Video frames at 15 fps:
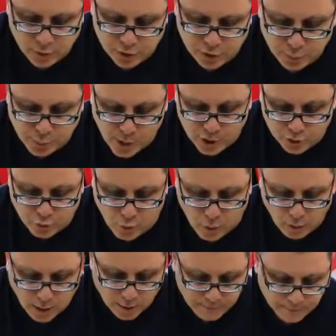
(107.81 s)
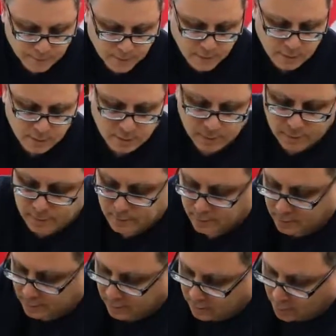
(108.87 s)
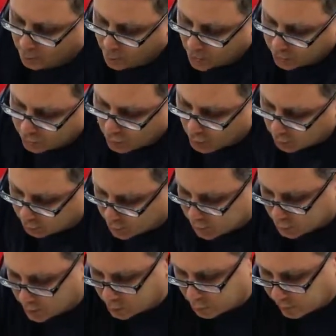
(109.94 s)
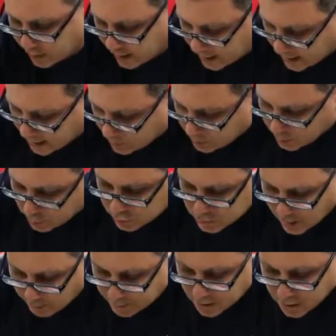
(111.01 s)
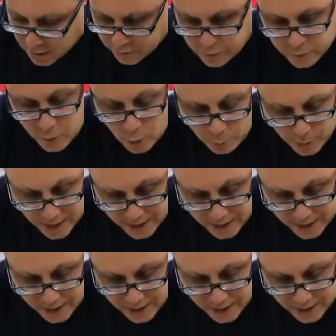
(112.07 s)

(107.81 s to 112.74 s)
got your brush roller. The brush roller is where all the hair builds up. If you've got